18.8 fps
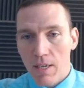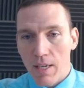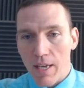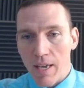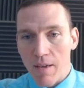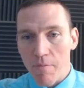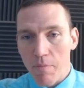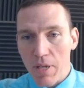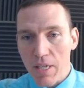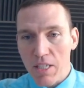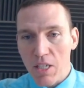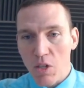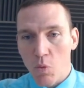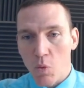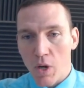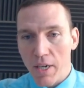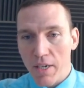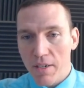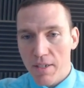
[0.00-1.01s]
And
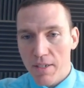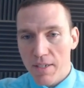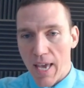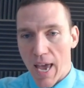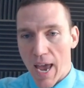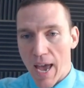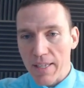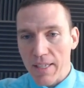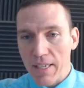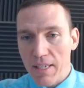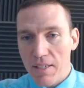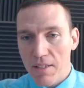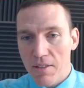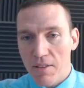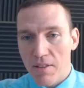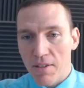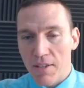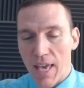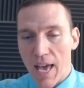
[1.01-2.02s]
PT1 Kali,
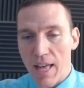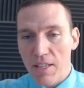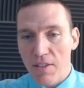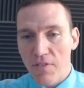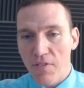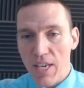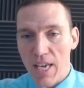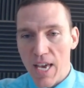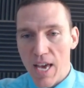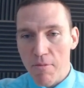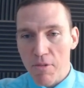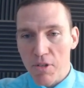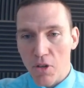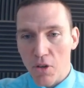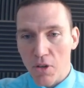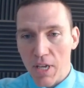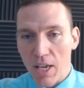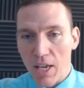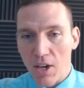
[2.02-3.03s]
the Kali VM is
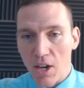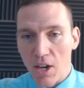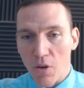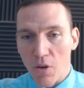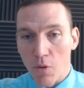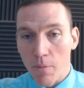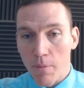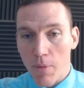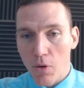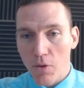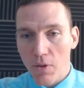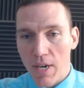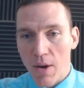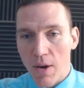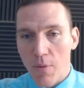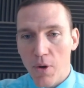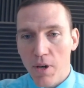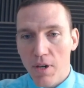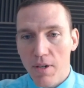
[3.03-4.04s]
located remote
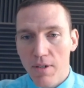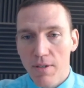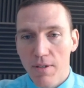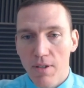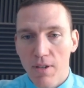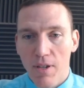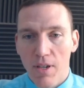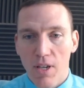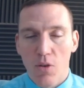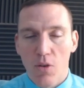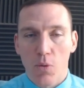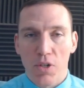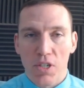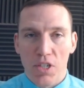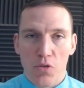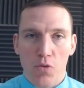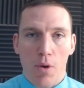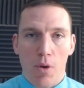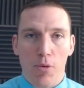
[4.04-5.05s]
network, which
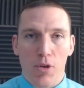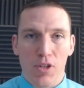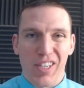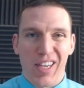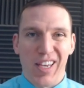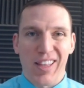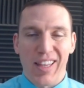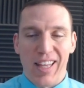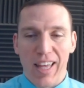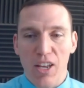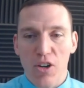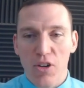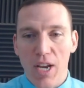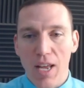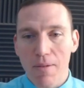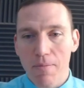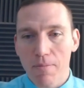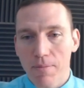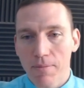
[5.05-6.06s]
is representing the
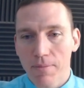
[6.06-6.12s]
internet.